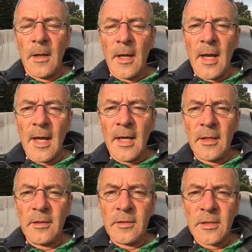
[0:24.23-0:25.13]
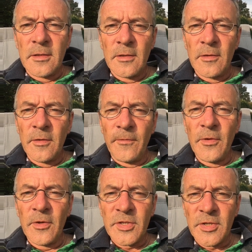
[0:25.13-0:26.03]
and the
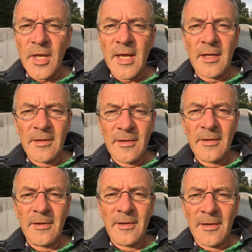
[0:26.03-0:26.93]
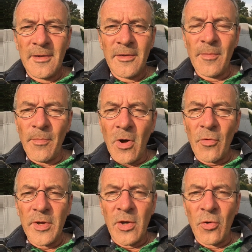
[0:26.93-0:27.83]
first thing that Mark
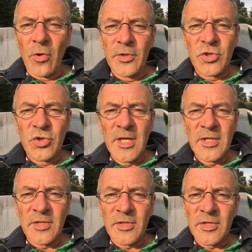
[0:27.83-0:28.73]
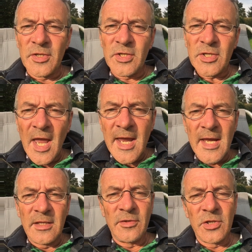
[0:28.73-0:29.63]
records Jesus as
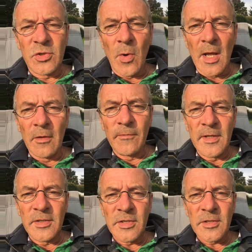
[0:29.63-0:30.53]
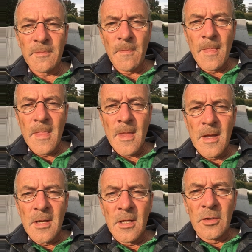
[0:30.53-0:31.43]
saying to the 12 is,
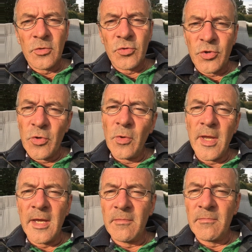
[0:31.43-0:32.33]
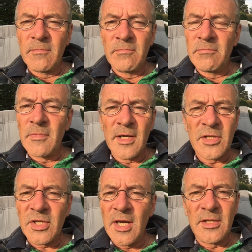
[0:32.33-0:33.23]
"Truly, I
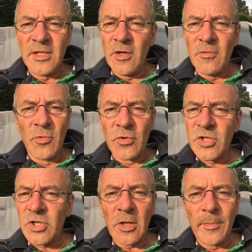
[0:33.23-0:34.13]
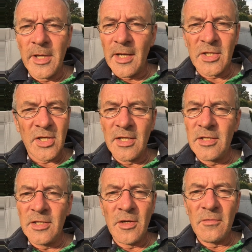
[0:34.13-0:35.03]
say to you, most solemnly I say
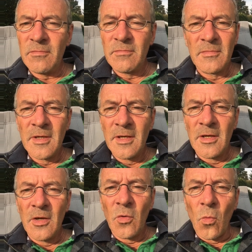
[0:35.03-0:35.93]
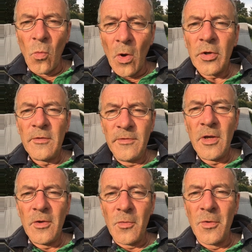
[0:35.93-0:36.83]
to you, one of
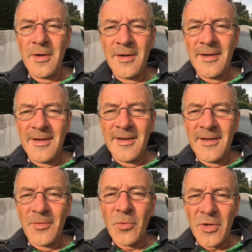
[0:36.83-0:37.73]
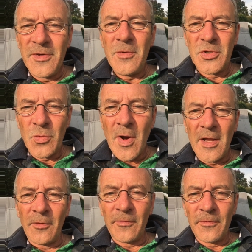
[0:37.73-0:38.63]
you
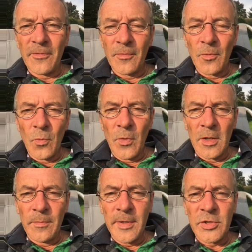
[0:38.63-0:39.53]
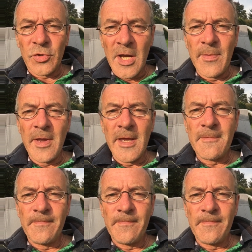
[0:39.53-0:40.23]
12 will betray me."